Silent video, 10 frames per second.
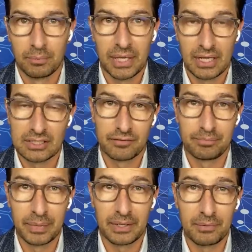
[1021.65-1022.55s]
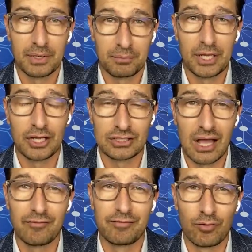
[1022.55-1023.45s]
Because, of, because
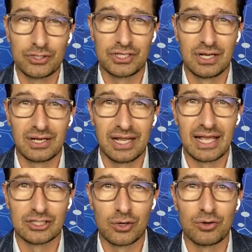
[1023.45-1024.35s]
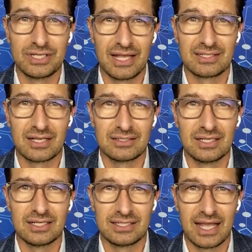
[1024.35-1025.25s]
unfortunately, as grotesque as
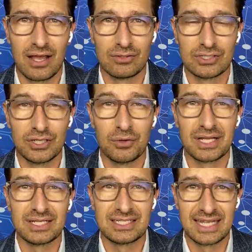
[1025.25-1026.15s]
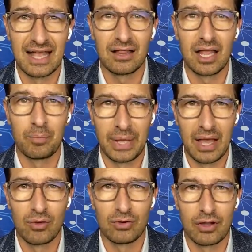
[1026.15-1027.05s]
this sounds, you can sell a
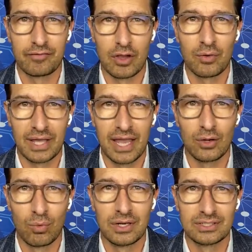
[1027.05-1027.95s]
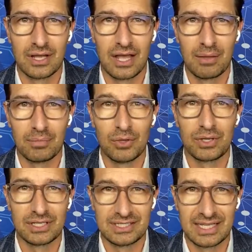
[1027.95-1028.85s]
pound of cocaine one time. You
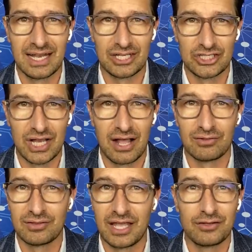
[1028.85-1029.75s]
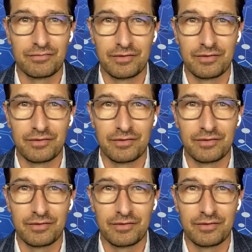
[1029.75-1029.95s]
can sell a child ten to